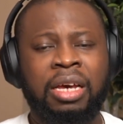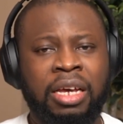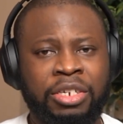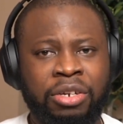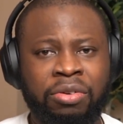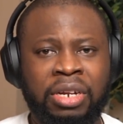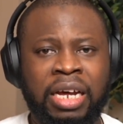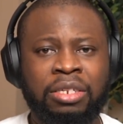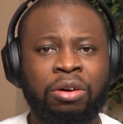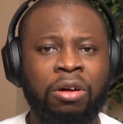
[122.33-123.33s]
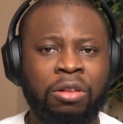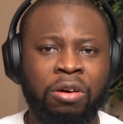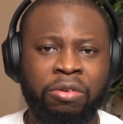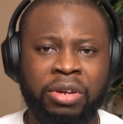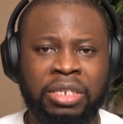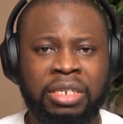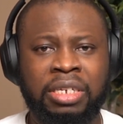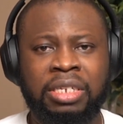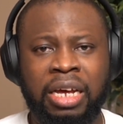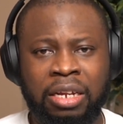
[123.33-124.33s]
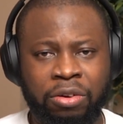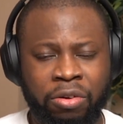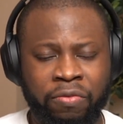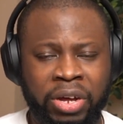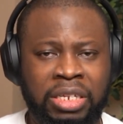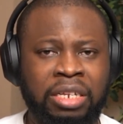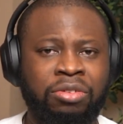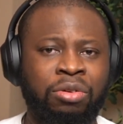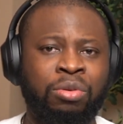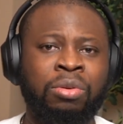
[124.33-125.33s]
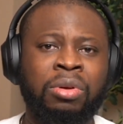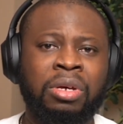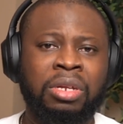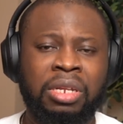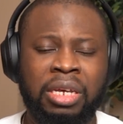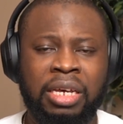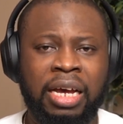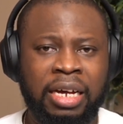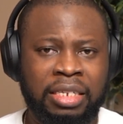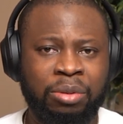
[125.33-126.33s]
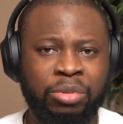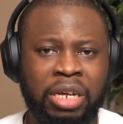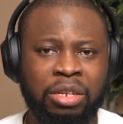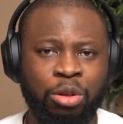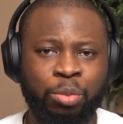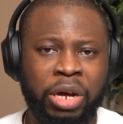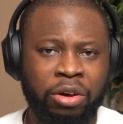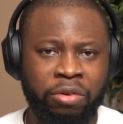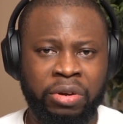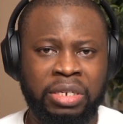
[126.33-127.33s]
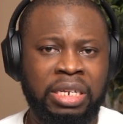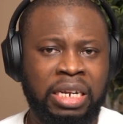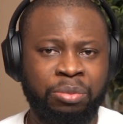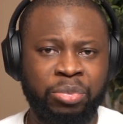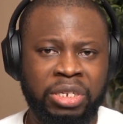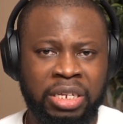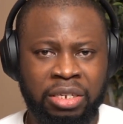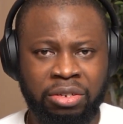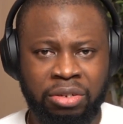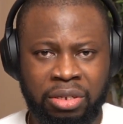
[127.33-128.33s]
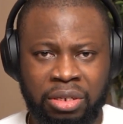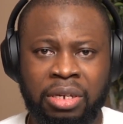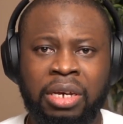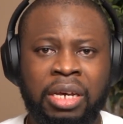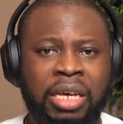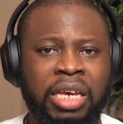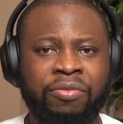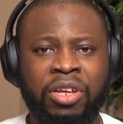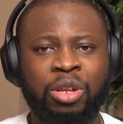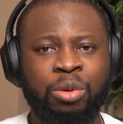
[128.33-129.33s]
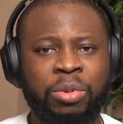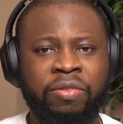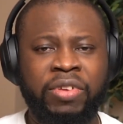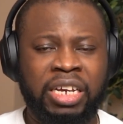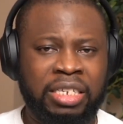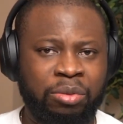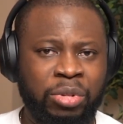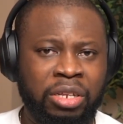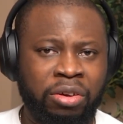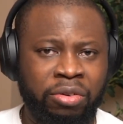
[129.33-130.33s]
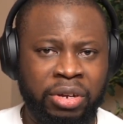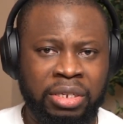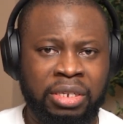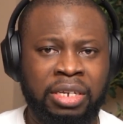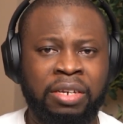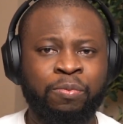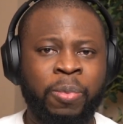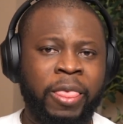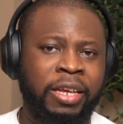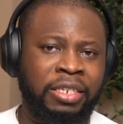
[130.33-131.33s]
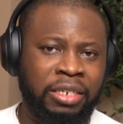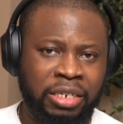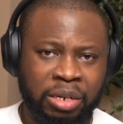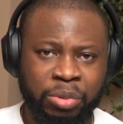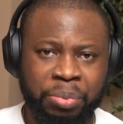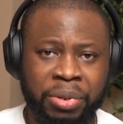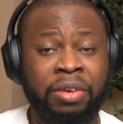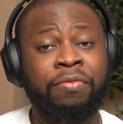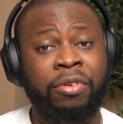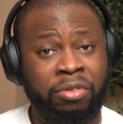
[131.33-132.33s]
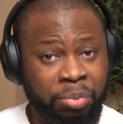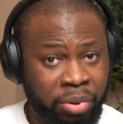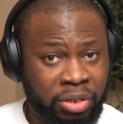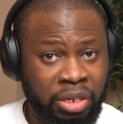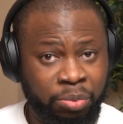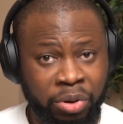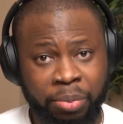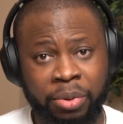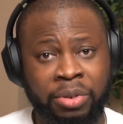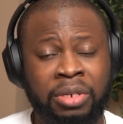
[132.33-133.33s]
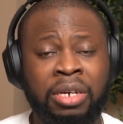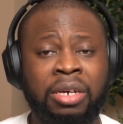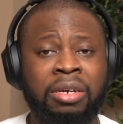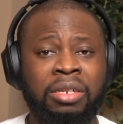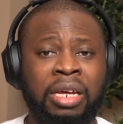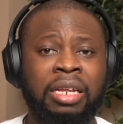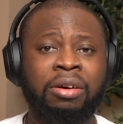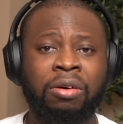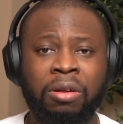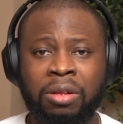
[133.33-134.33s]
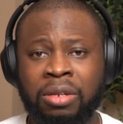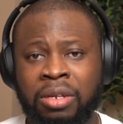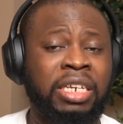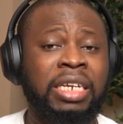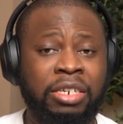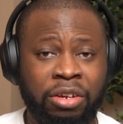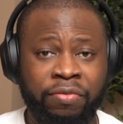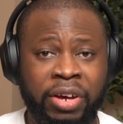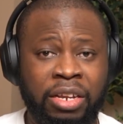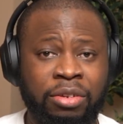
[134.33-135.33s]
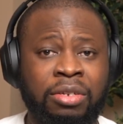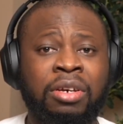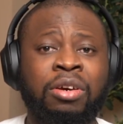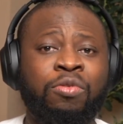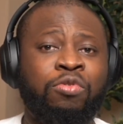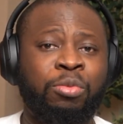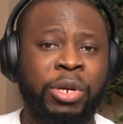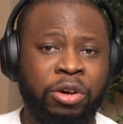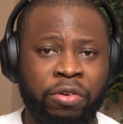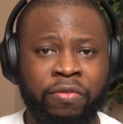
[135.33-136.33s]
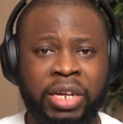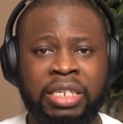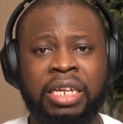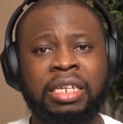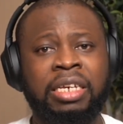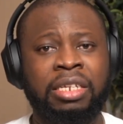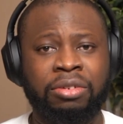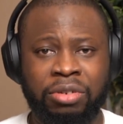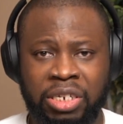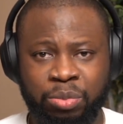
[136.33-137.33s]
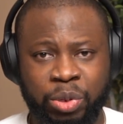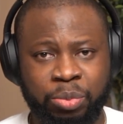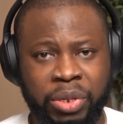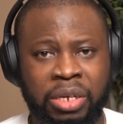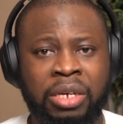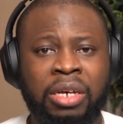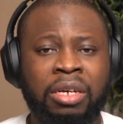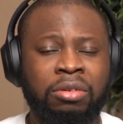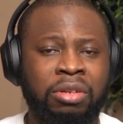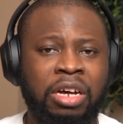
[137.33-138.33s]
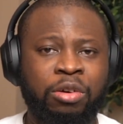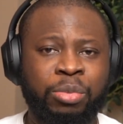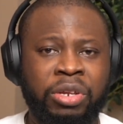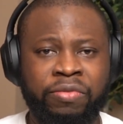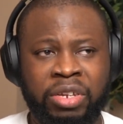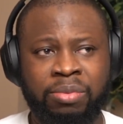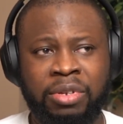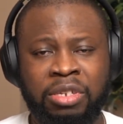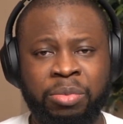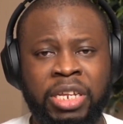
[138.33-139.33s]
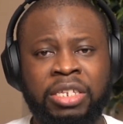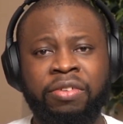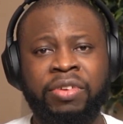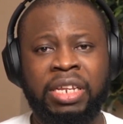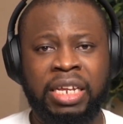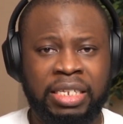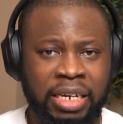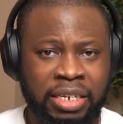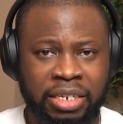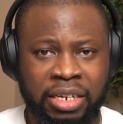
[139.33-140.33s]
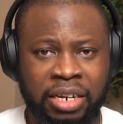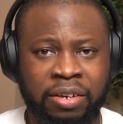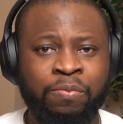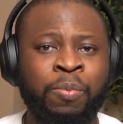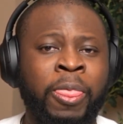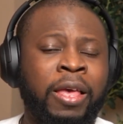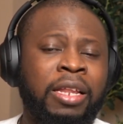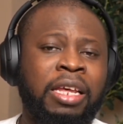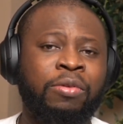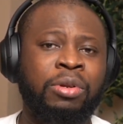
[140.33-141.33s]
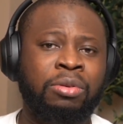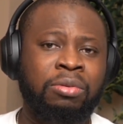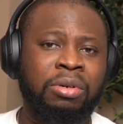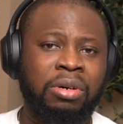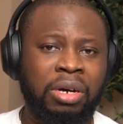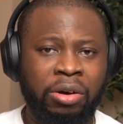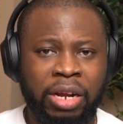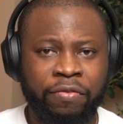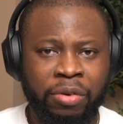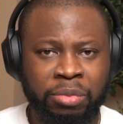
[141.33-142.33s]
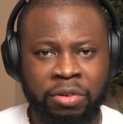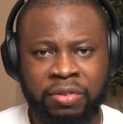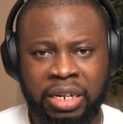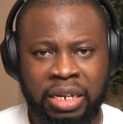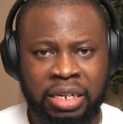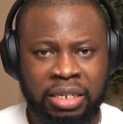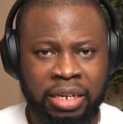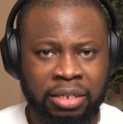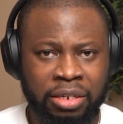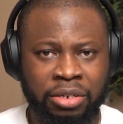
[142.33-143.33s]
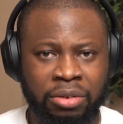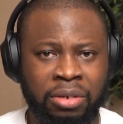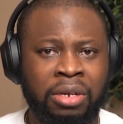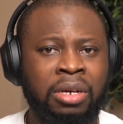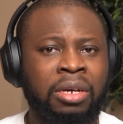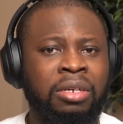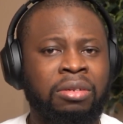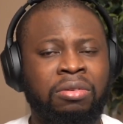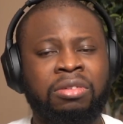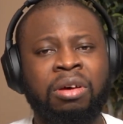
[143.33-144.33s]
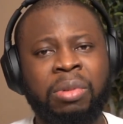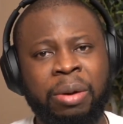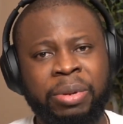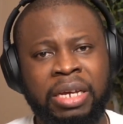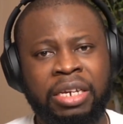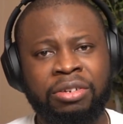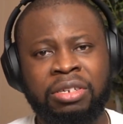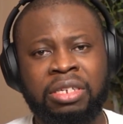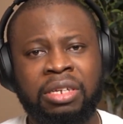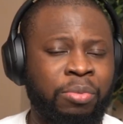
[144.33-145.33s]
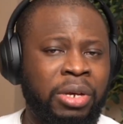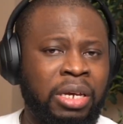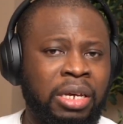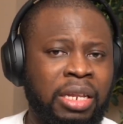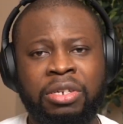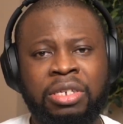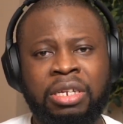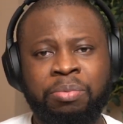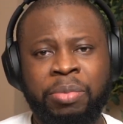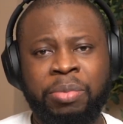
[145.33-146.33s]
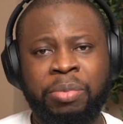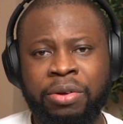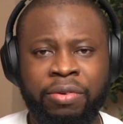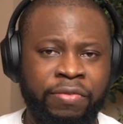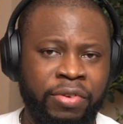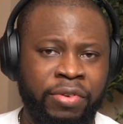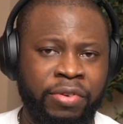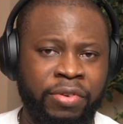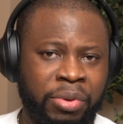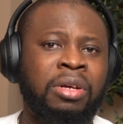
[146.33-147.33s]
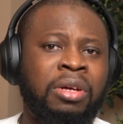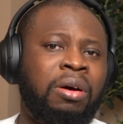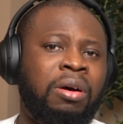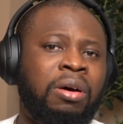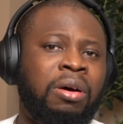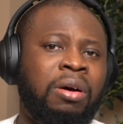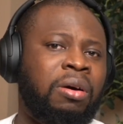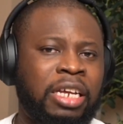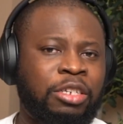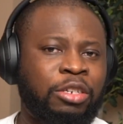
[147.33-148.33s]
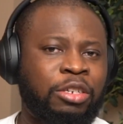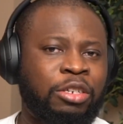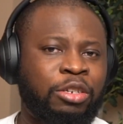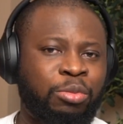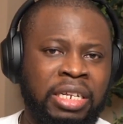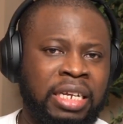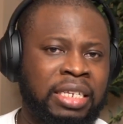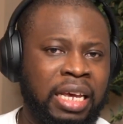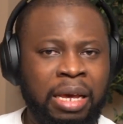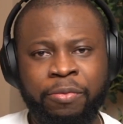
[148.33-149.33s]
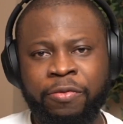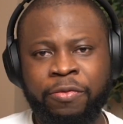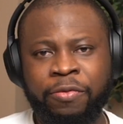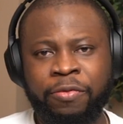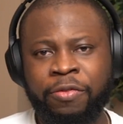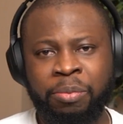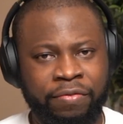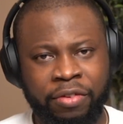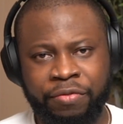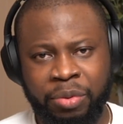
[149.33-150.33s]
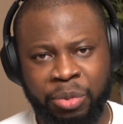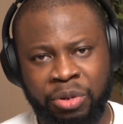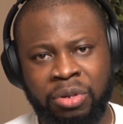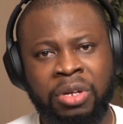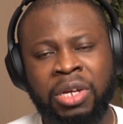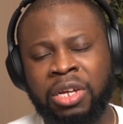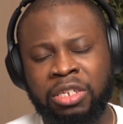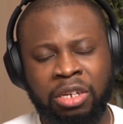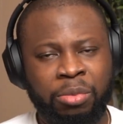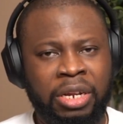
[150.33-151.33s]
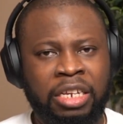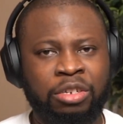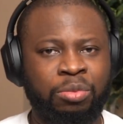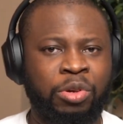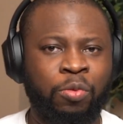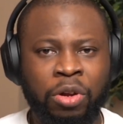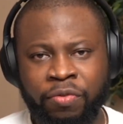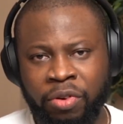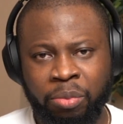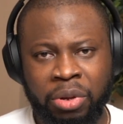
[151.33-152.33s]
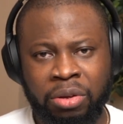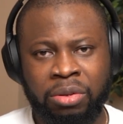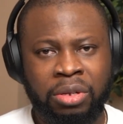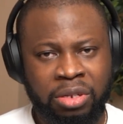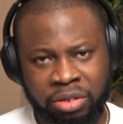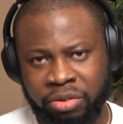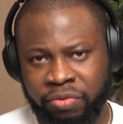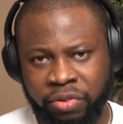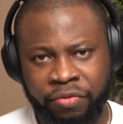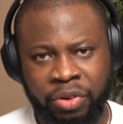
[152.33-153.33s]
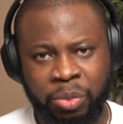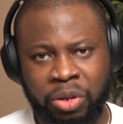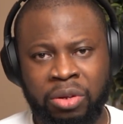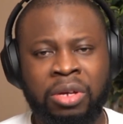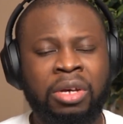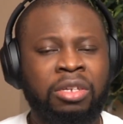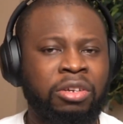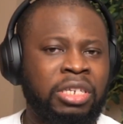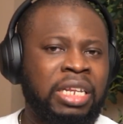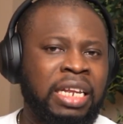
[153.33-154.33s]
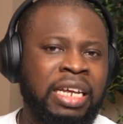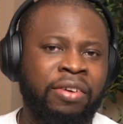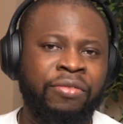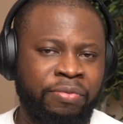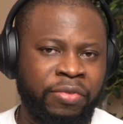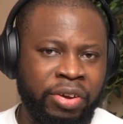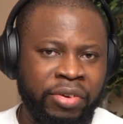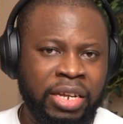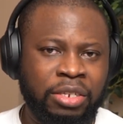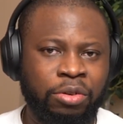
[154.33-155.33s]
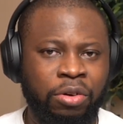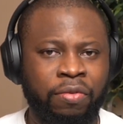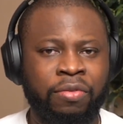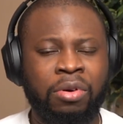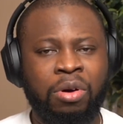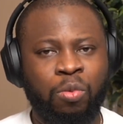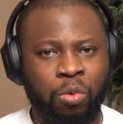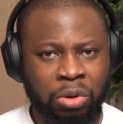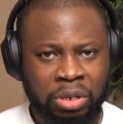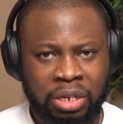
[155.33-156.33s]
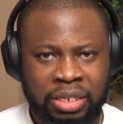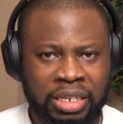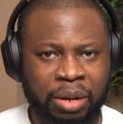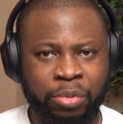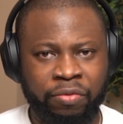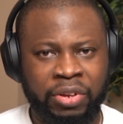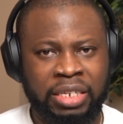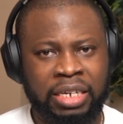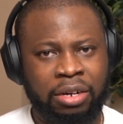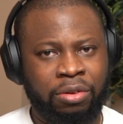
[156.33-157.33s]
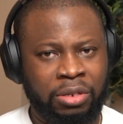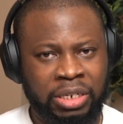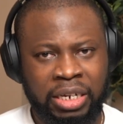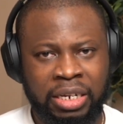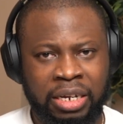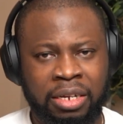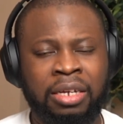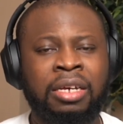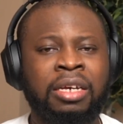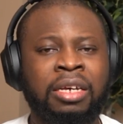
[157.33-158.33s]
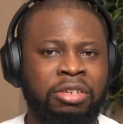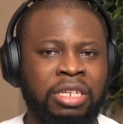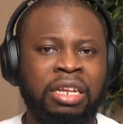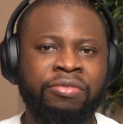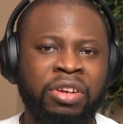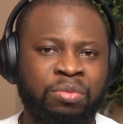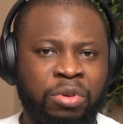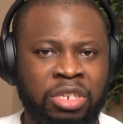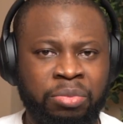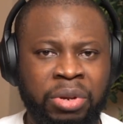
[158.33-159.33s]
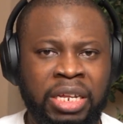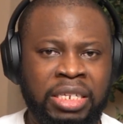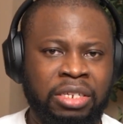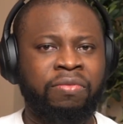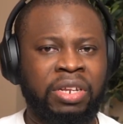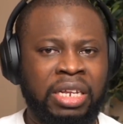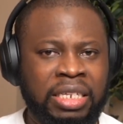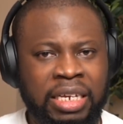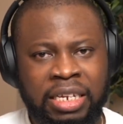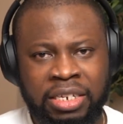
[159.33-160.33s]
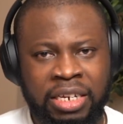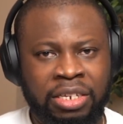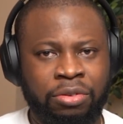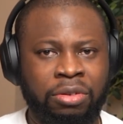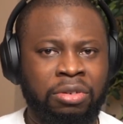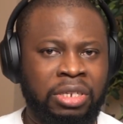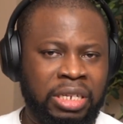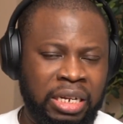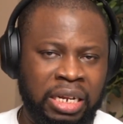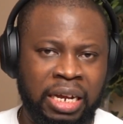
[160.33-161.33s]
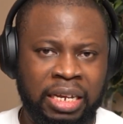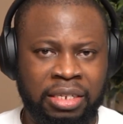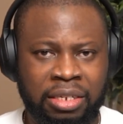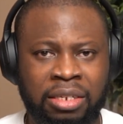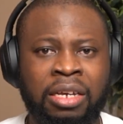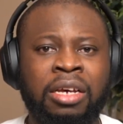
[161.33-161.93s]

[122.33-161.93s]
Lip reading: ensuring that all currencies are converted to the accepted global currency that the business uses. If the accepted currency is GBP for reporting purpose, then all transaction values will be converted into GBP. So that will be the responsibility of the data engineer. They will do other forms of standardization. So some applications could be using male, female, others could be storing it as M for male, F for female. Some others could be 1 for male, 0 for female. So you see that there are variants of one type of data called gender. So it's now the responsibility of the data engineer to also standardize it.